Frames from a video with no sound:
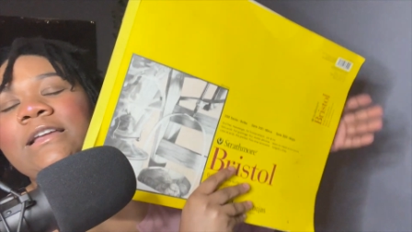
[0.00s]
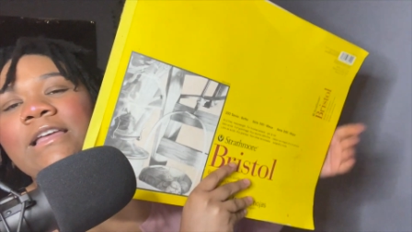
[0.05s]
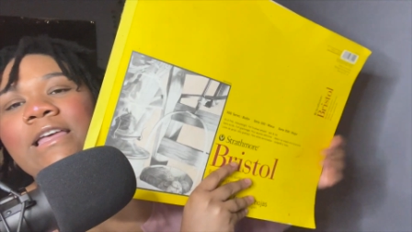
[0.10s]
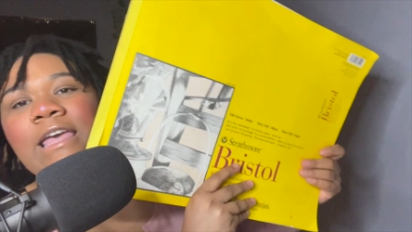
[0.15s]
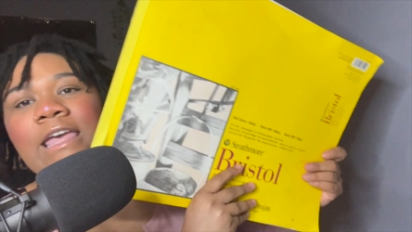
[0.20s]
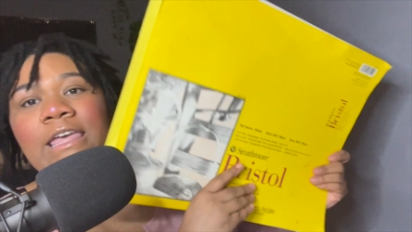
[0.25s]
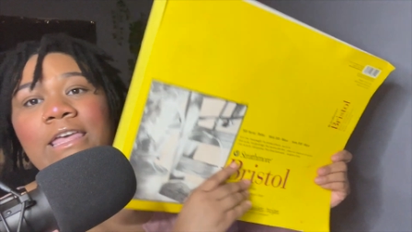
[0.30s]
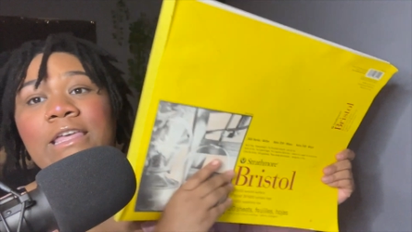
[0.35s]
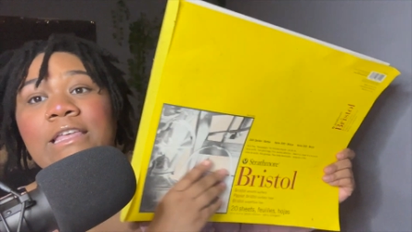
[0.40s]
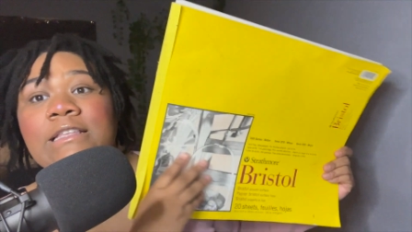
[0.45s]
and
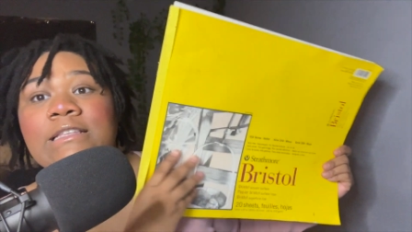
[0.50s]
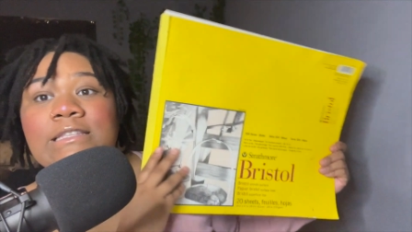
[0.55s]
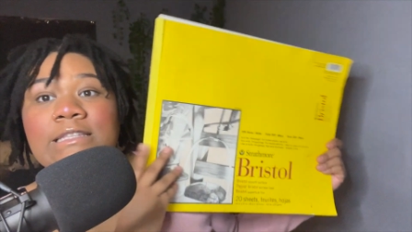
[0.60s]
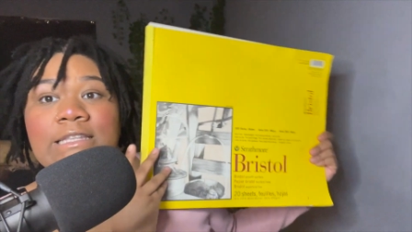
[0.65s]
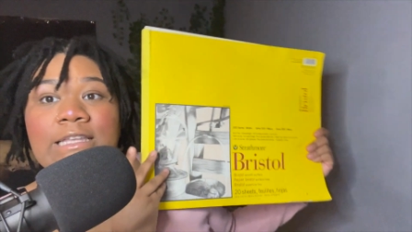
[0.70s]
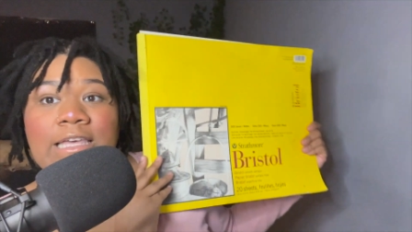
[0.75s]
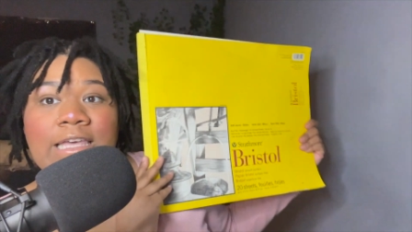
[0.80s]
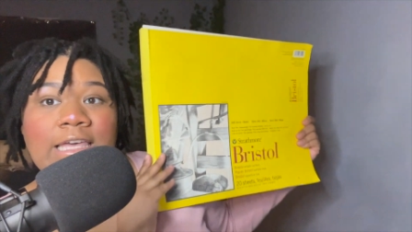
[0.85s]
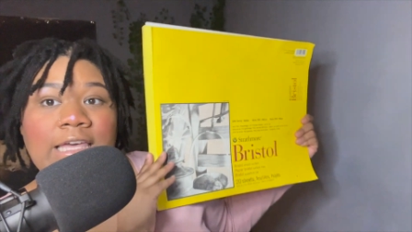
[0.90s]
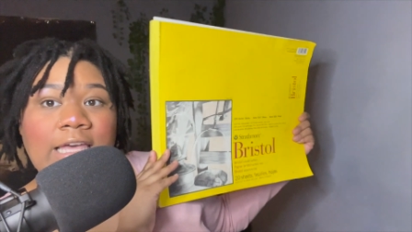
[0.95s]
you can
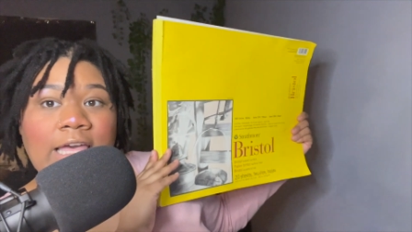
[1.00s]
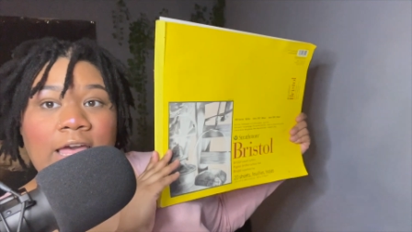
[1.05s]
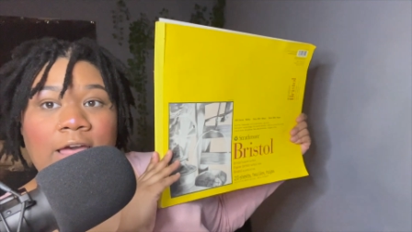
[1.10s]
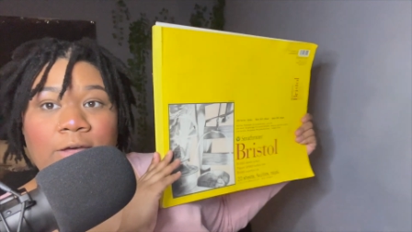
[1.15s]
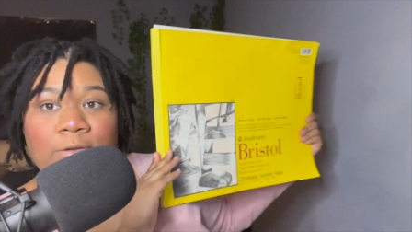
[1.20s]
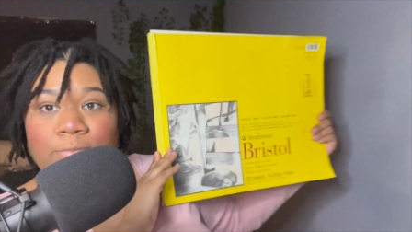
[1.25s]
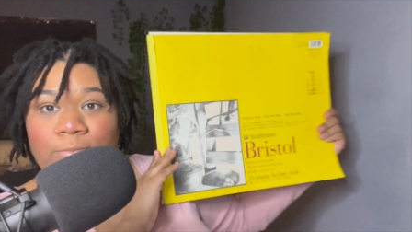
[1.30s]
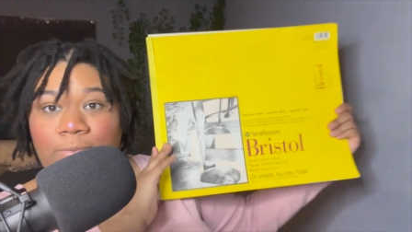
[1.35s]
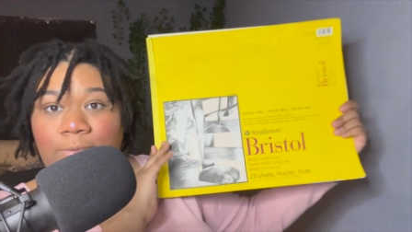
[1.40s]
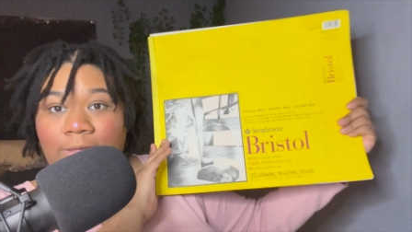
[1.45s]
see how
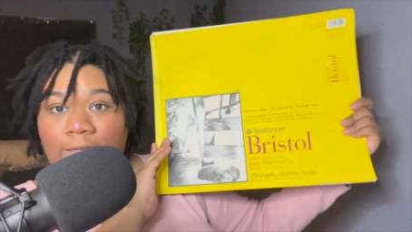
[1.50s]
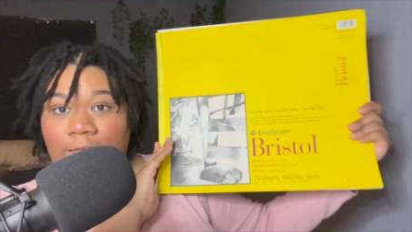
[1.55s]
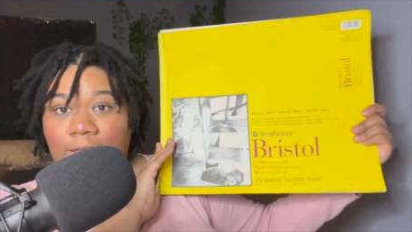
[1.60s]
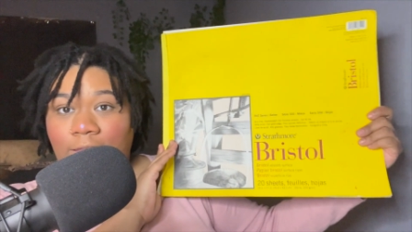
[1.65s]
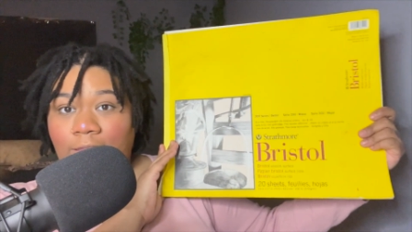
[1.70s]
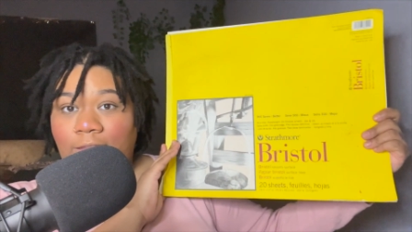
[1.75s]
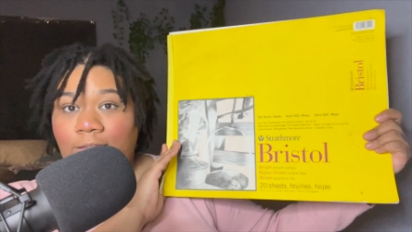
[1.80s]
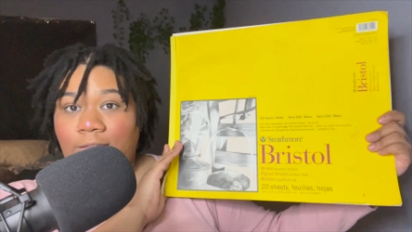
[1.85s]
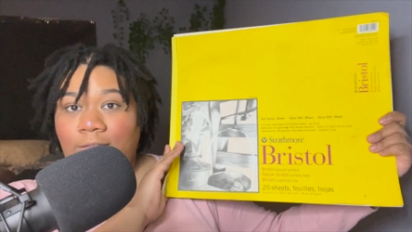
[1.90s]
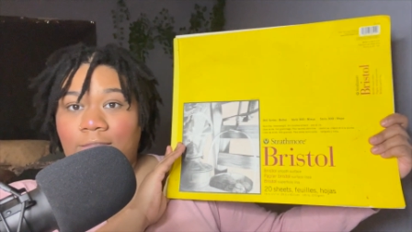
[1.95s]
big
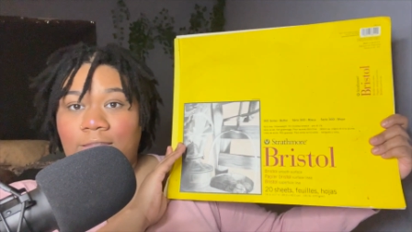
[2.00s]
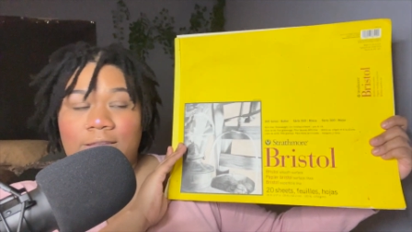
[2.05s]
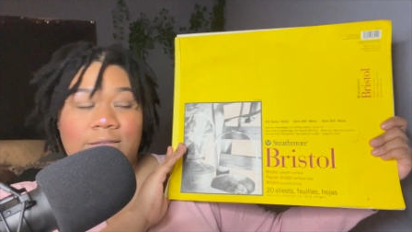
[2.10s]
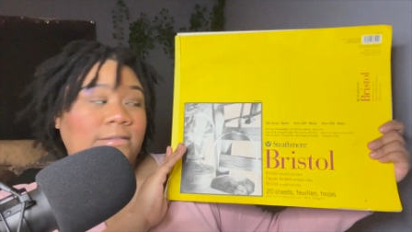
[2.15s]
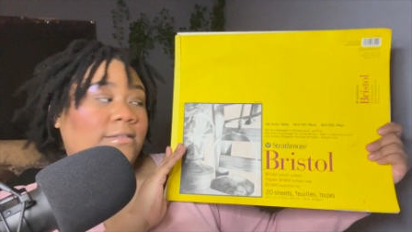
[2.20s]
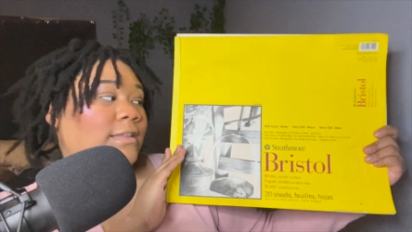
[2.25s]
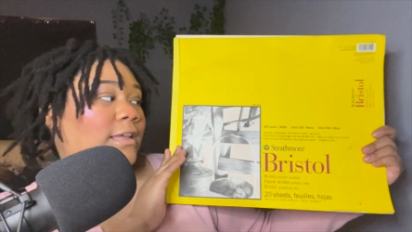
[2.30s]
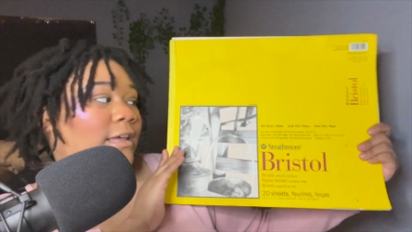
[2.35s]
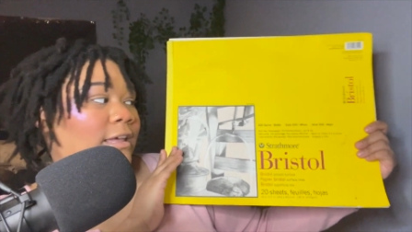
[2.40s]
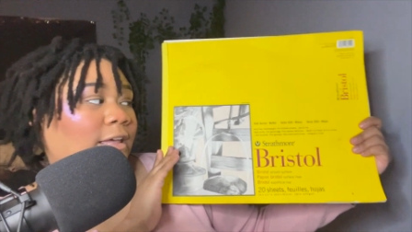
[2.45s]
this
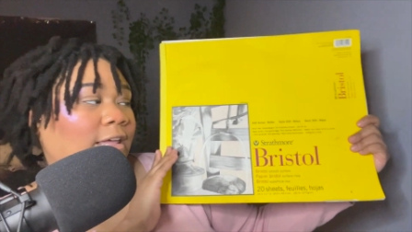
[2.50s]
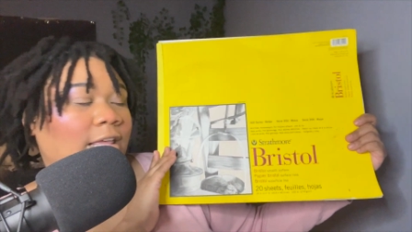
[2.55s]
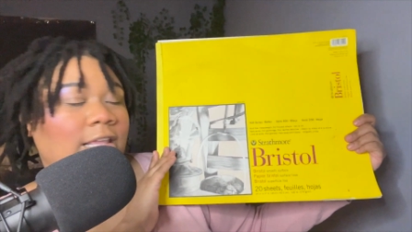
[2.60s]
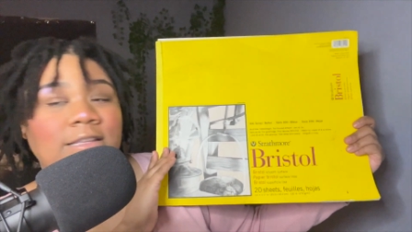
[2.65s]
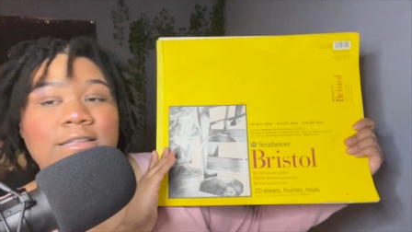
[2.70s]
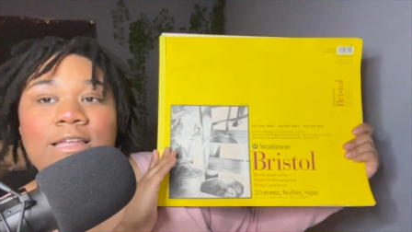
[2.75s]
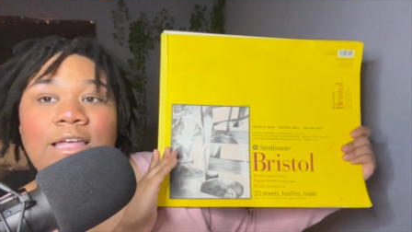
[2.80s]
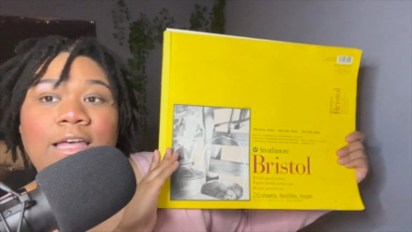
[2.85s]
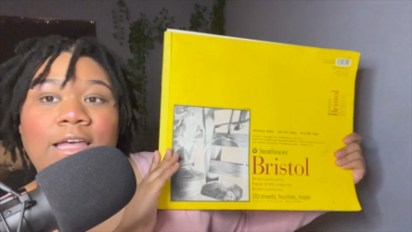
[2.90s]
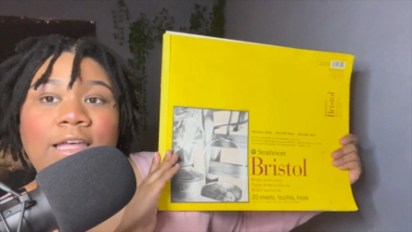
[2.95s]
thing is.
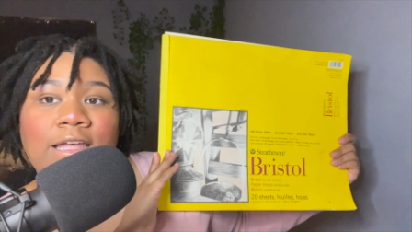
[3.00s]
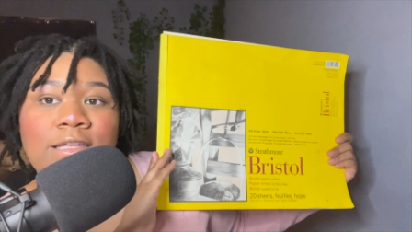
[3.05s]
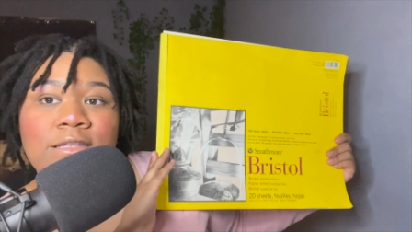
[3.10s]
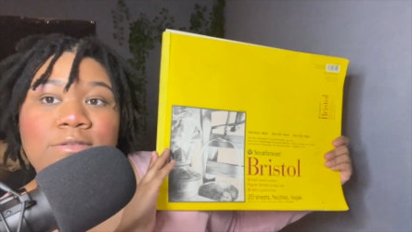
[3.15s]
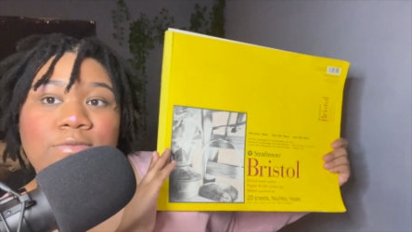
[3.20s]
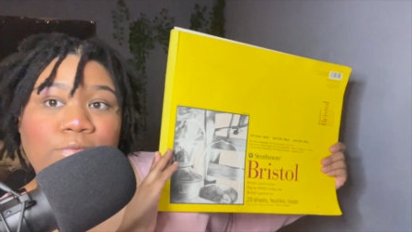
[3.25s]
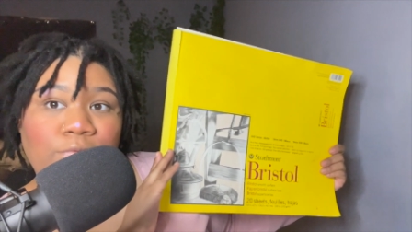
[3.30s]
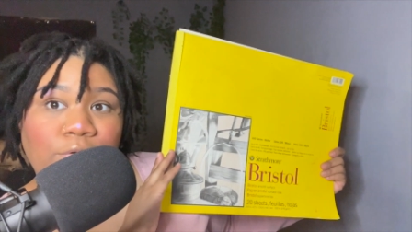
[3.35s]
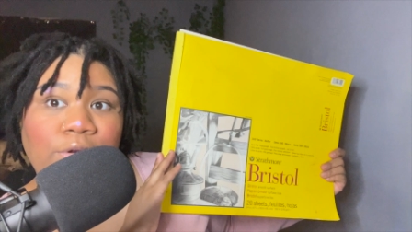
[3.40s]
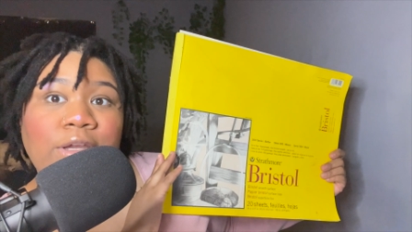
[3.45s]
Like, it's
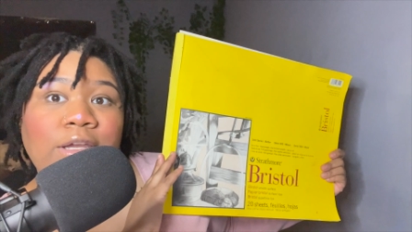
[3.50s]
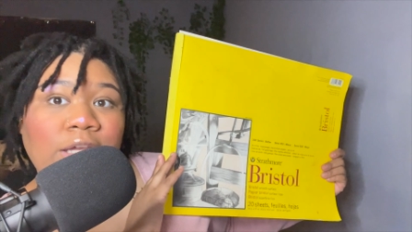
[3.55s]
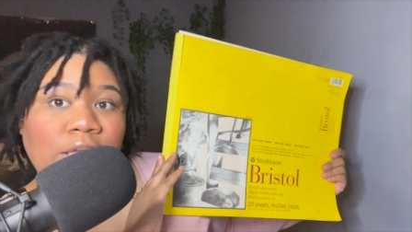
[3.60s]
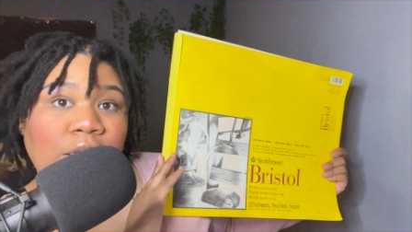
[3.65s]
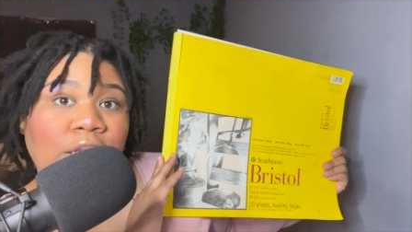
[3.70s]
freaking